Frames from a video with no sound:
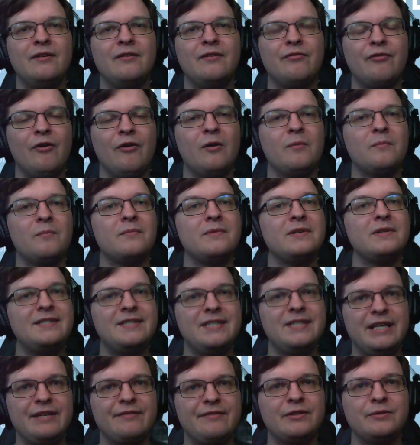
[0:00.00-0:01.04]
From
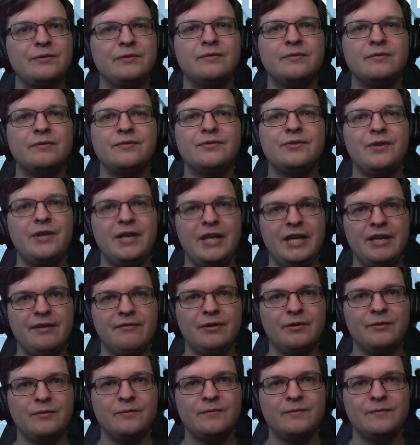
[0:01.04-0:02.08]
Zero to
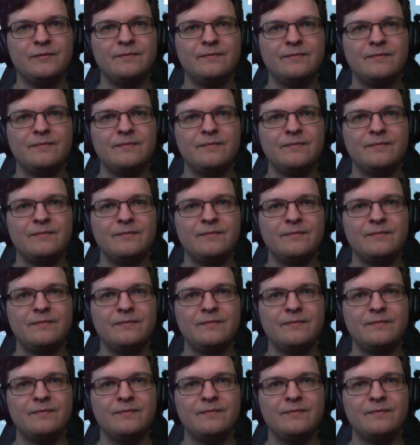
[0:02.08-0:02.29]
Hero.